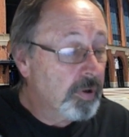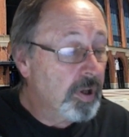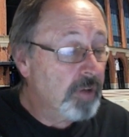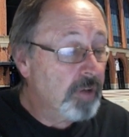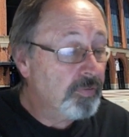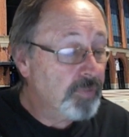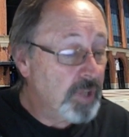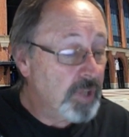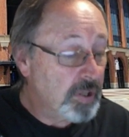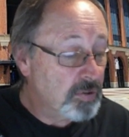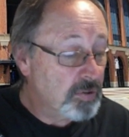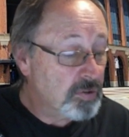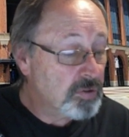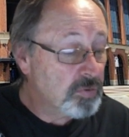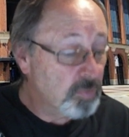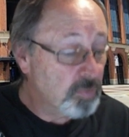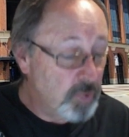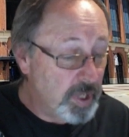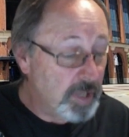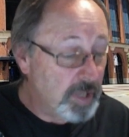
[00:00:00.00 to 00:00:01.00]
if they
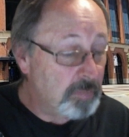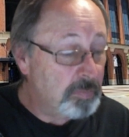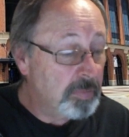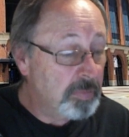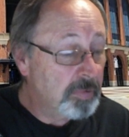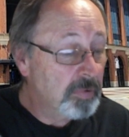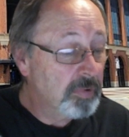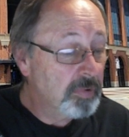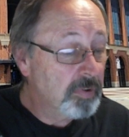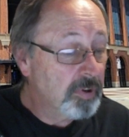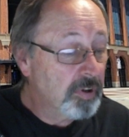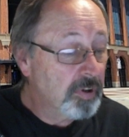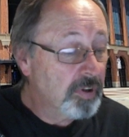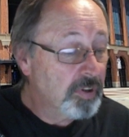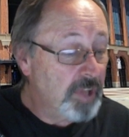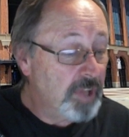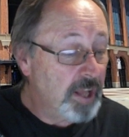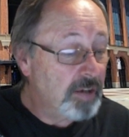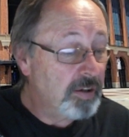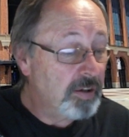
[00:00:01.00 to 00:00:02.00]
sweep,
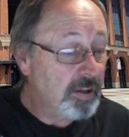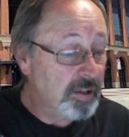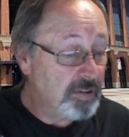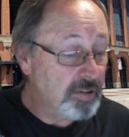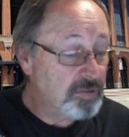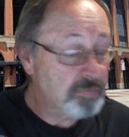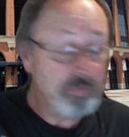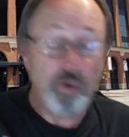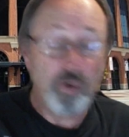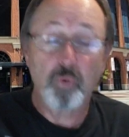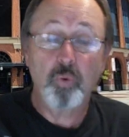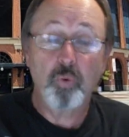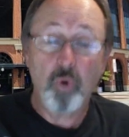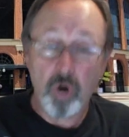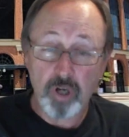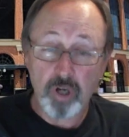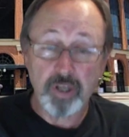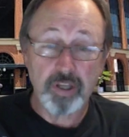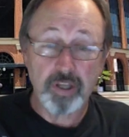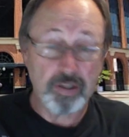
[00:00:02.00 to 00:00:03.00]
then it's
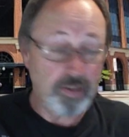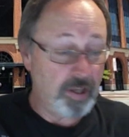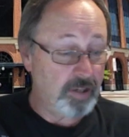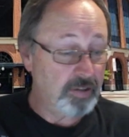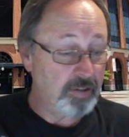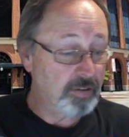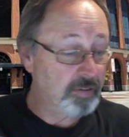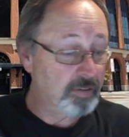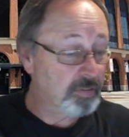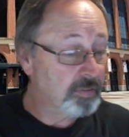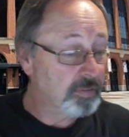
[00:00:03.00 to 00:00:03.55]
Milwaukee that.